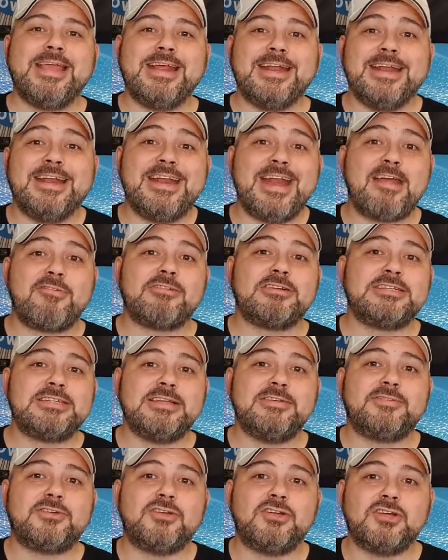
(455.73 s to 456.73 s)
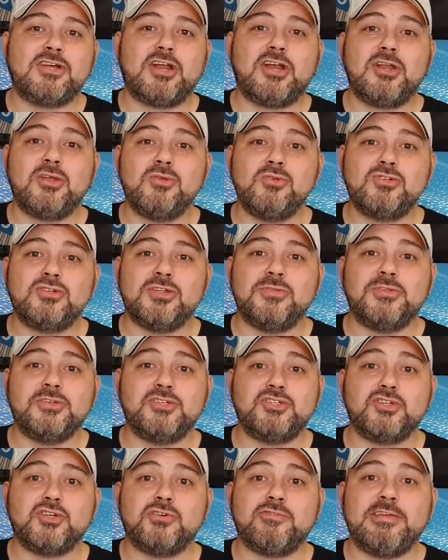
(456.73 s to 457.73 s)
In a narrative conclusion, the
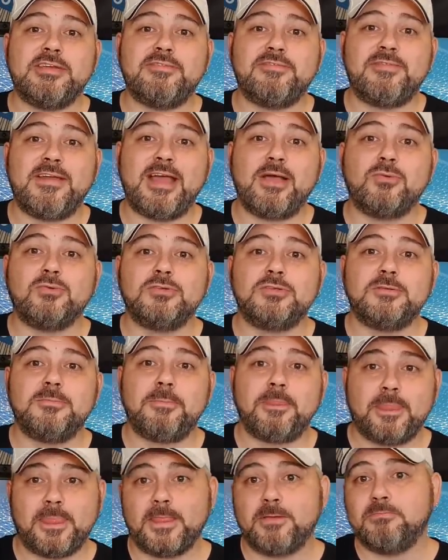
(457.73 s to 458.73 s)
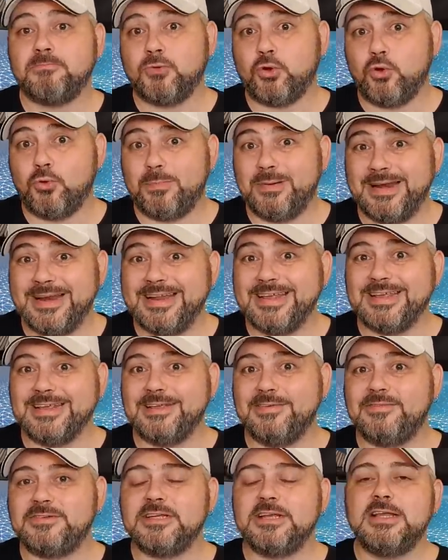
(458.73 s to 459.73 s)
jury found, or
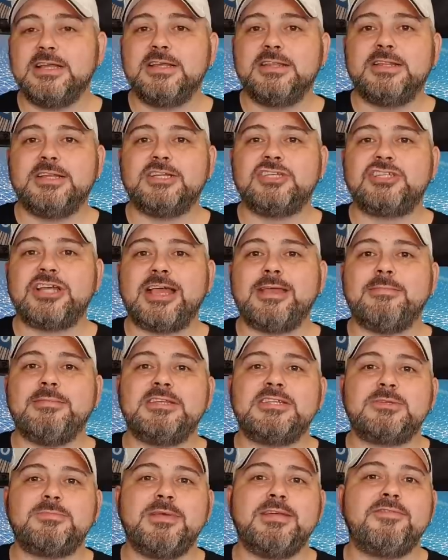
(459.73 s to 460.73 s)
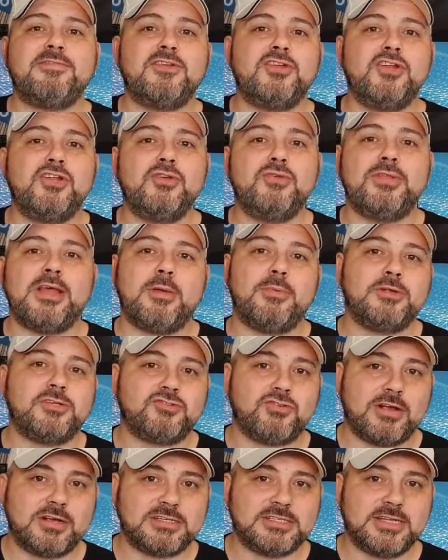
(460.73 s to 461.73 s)
believed, that Jamie Smith knew there were
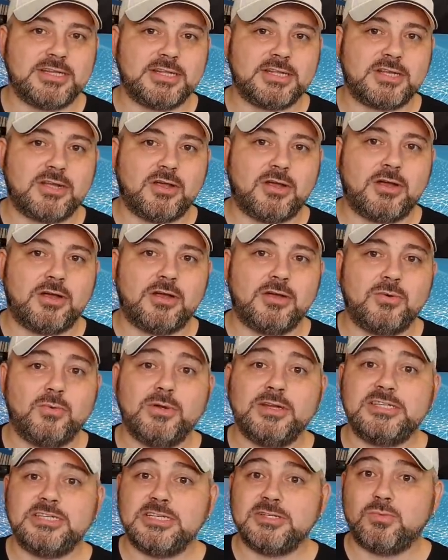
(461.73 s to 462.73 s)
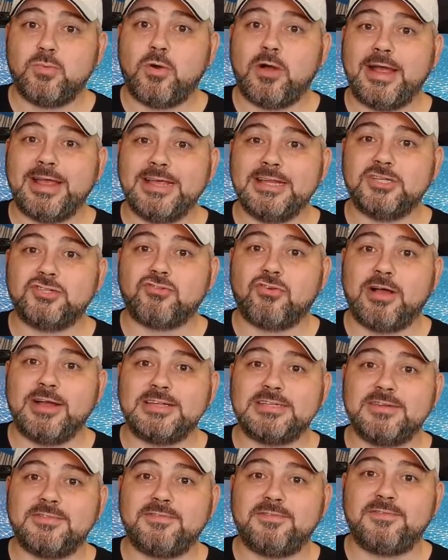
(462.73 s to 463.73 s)
drugs in the car, which is why he
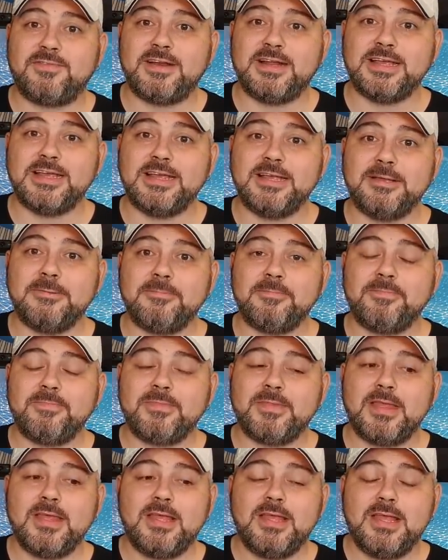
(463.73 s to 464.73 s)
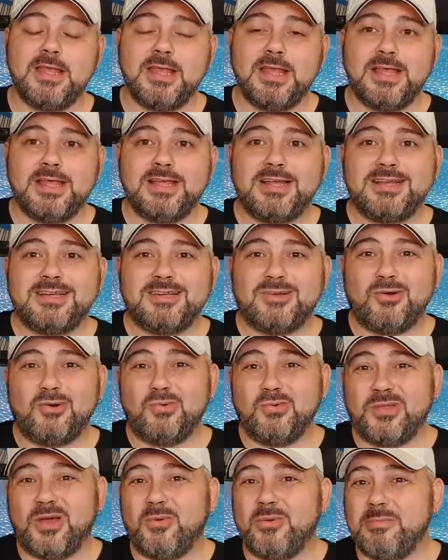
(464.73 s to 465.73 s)
tried to flee
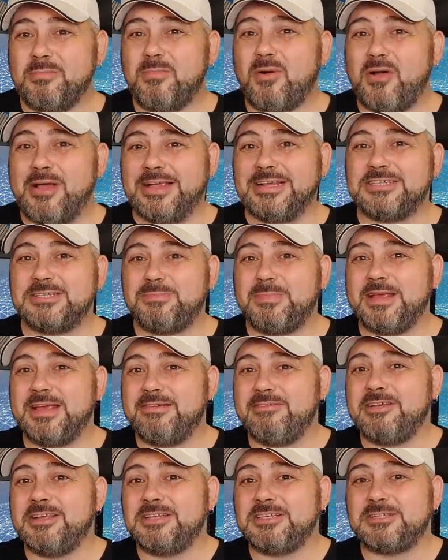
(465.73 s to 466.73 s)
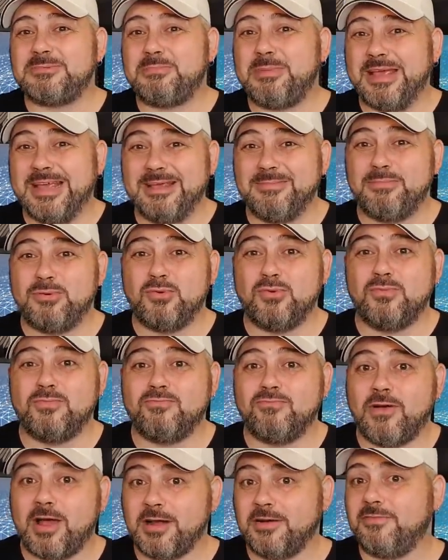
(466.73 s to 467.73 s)
although in my experience people
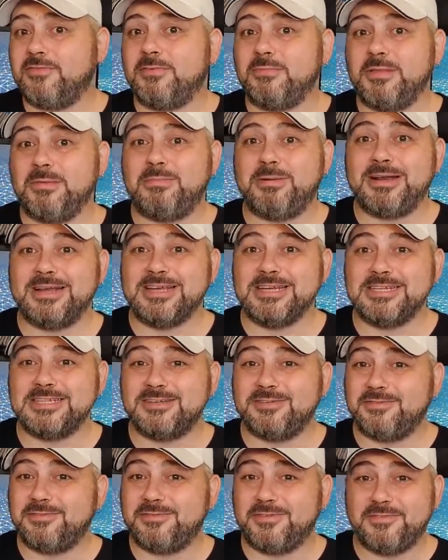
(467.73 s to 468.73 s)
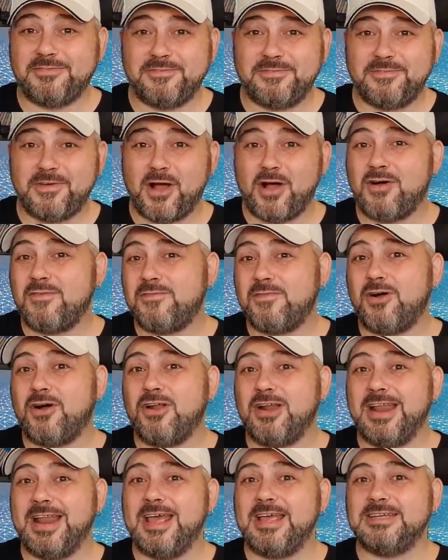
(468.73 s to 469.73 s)
run from the police for far
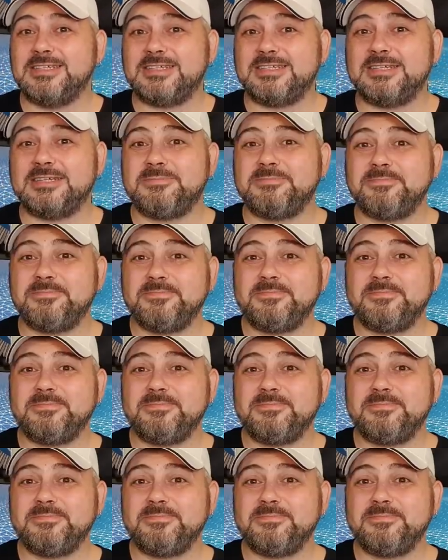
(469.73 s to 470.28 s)
far less